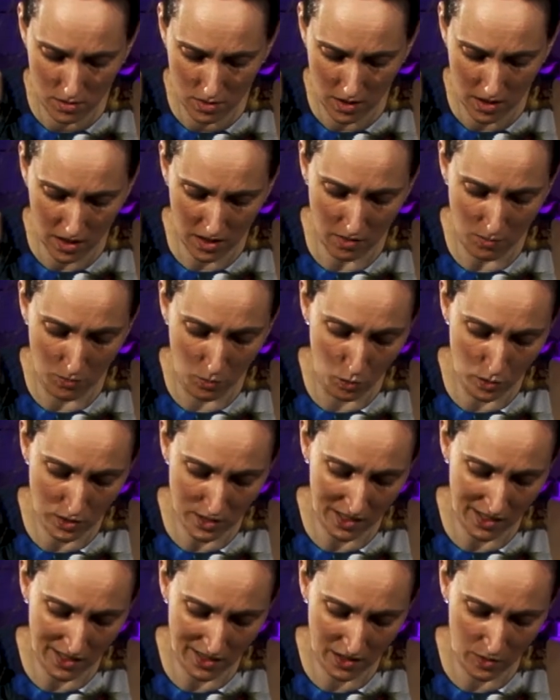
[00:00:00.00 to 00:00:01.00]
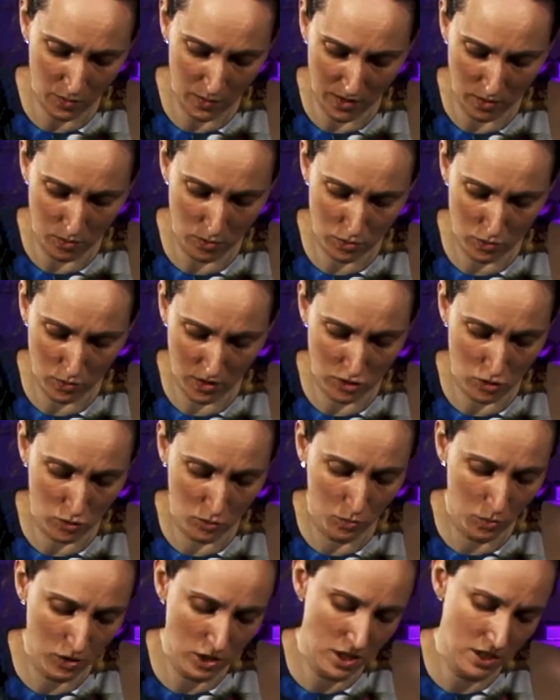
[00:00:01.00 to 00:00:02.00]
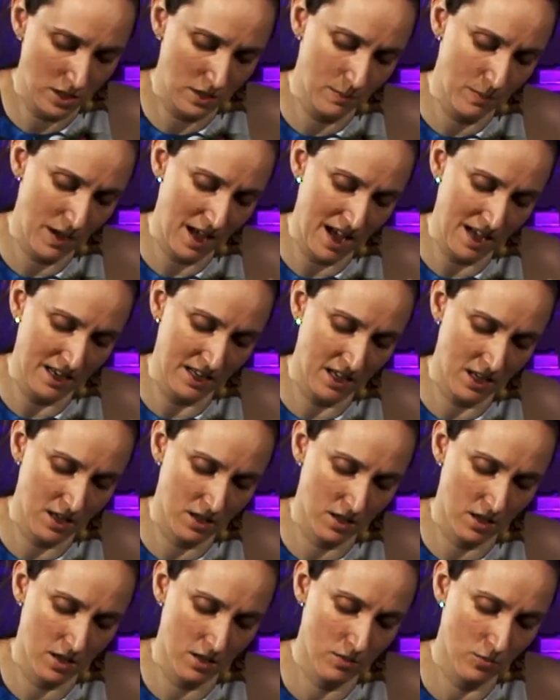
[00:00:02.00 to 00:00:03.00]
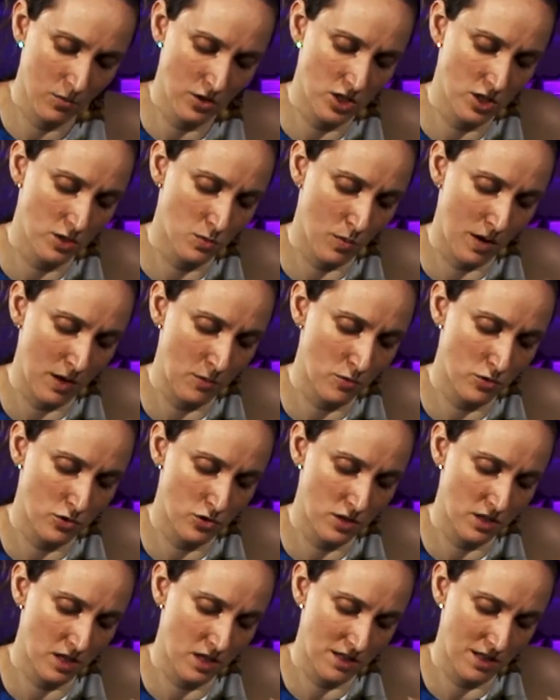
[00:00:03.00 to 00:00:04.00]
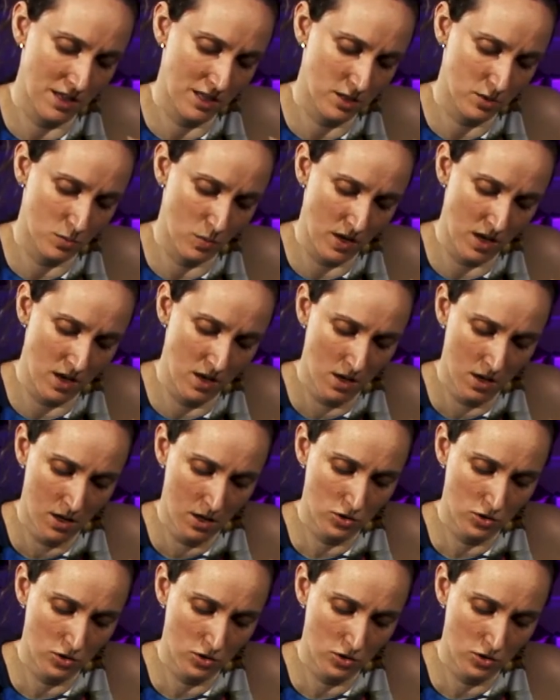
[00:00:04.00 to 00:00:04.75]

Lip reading: and it most likely will, so I don't want you to panic, which is why we're doing it this way,